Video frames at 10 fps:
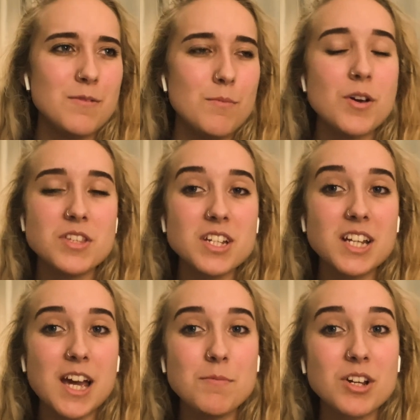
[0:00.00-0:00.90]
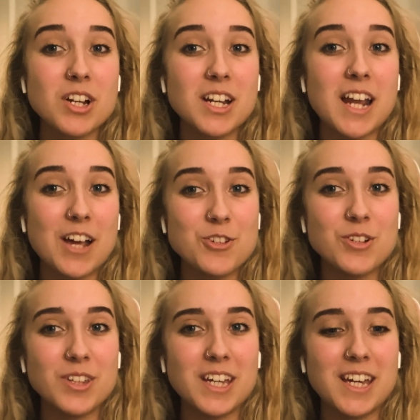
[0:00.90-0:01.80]
Most of the time you're gonna
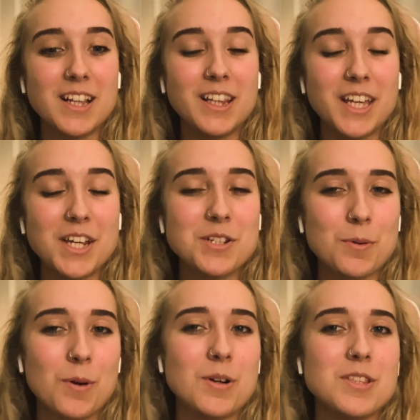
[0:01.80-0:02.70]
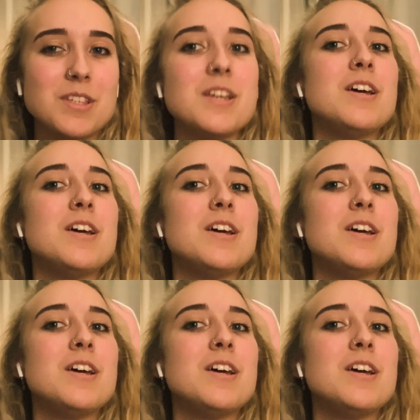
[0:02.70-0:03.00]
naturally lean towards